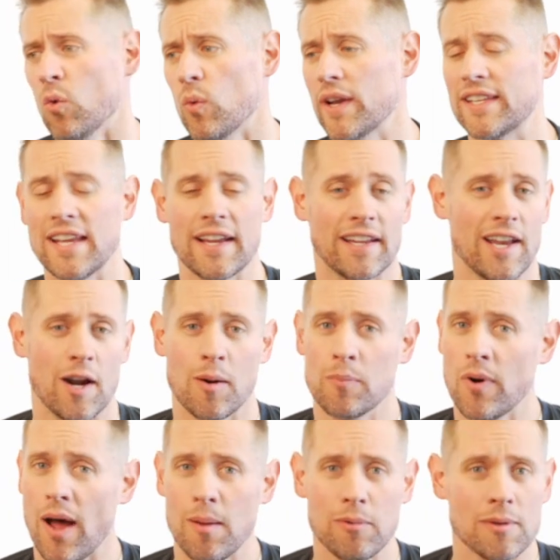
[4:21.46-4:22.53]
We take care
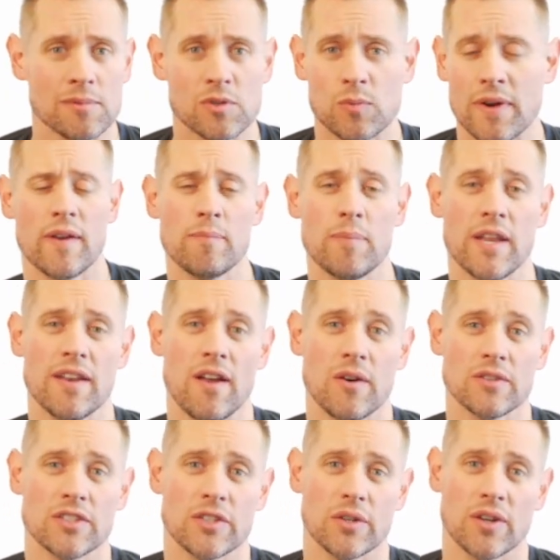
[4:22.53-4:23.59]
of problems. We've been
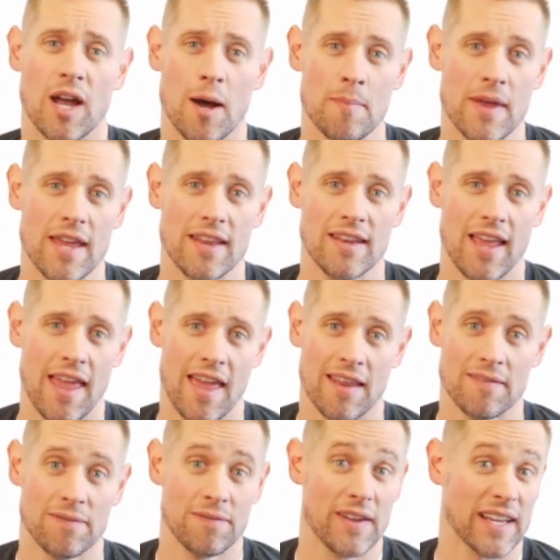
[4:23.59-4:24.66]
known to come in
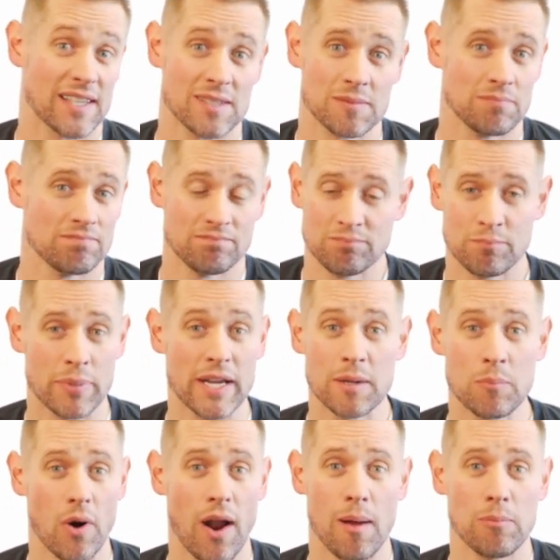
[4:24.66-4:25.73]
and fix
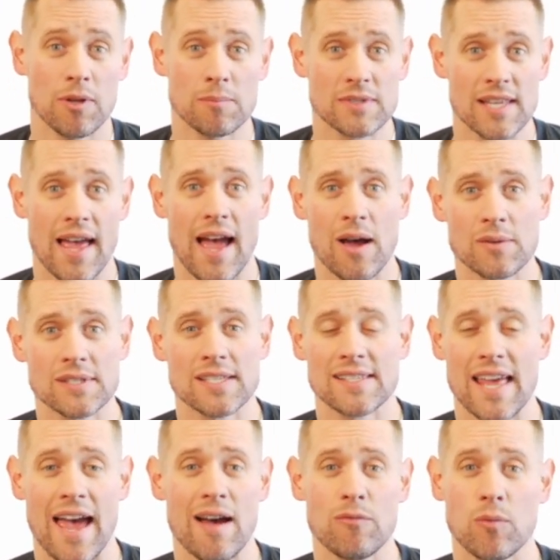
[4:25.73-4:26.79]
big problems that houses
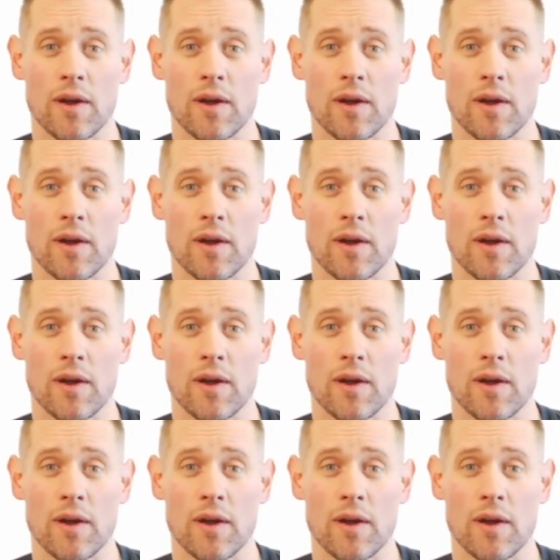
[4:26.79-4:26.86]
have,